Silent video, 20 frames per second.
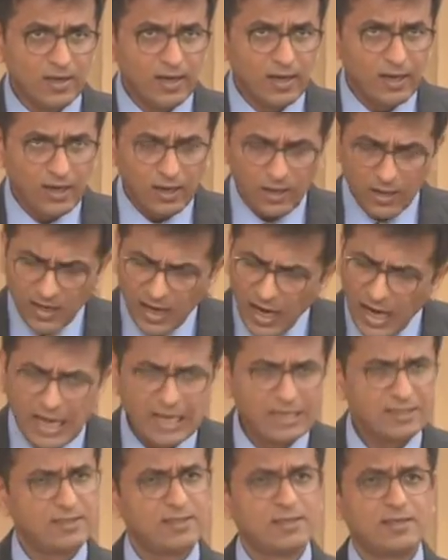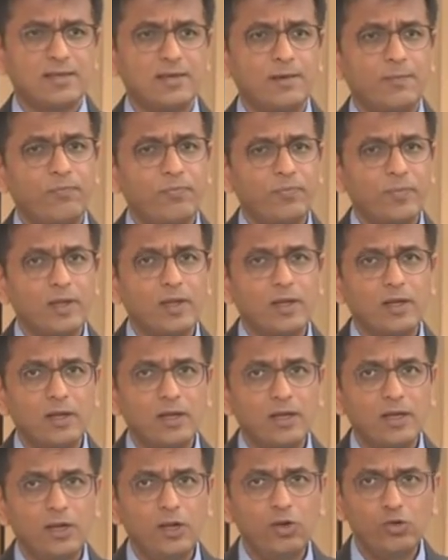uh, caste,
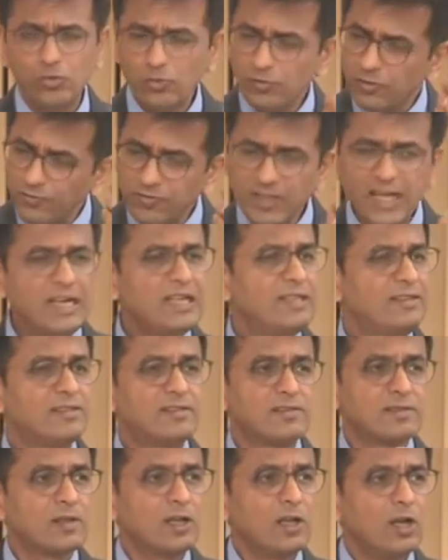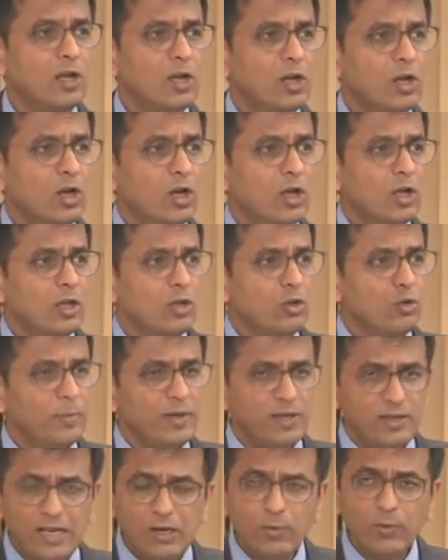issues of Dalits. You
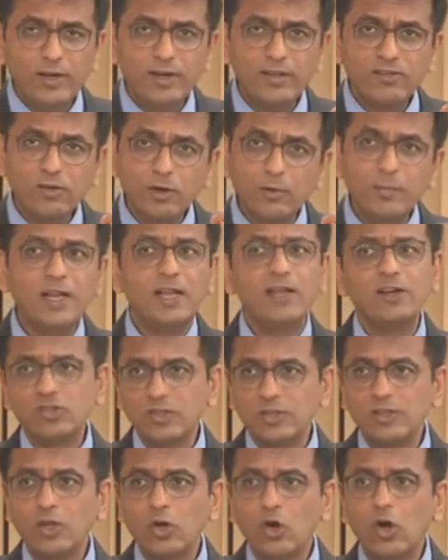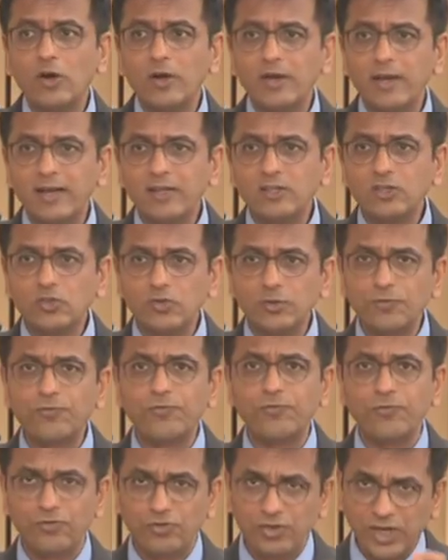may deal with discrimination in the context
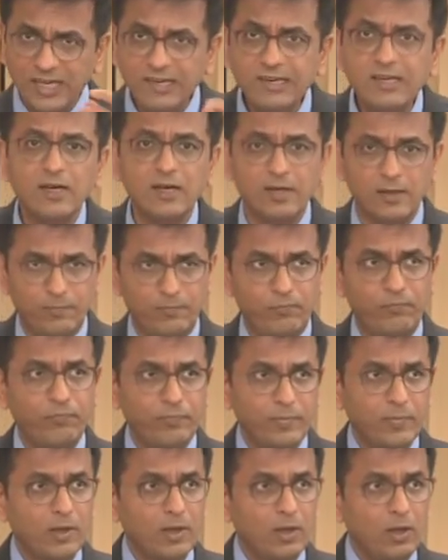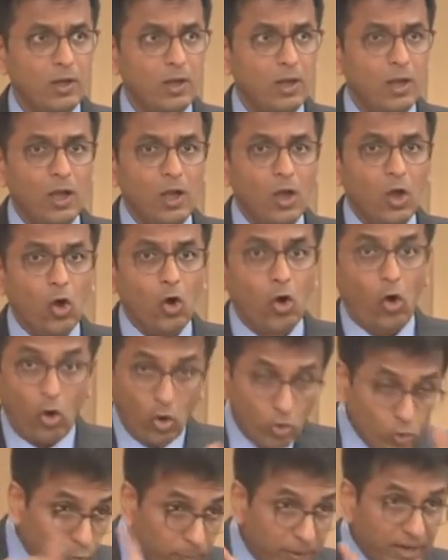of gender.
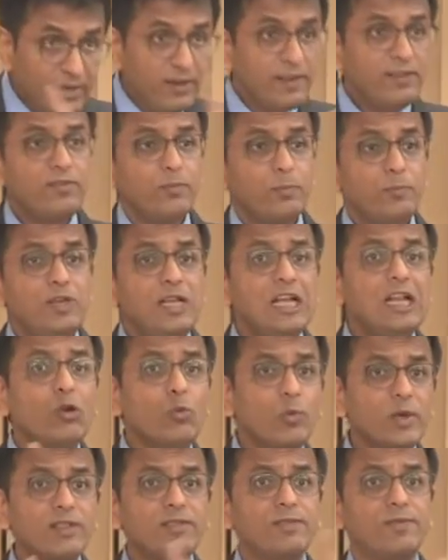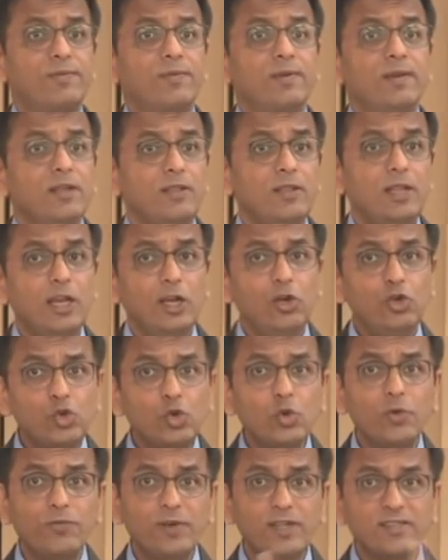Or you may deal with the
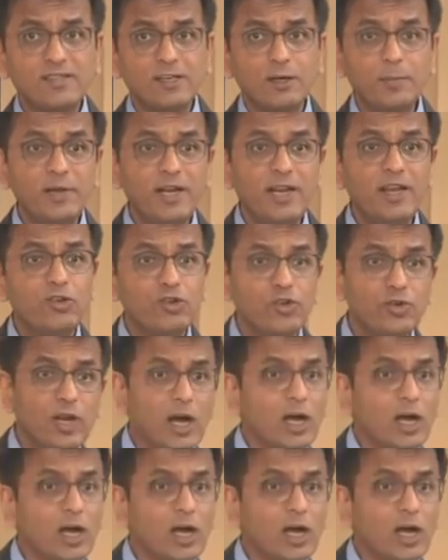issue of discrimination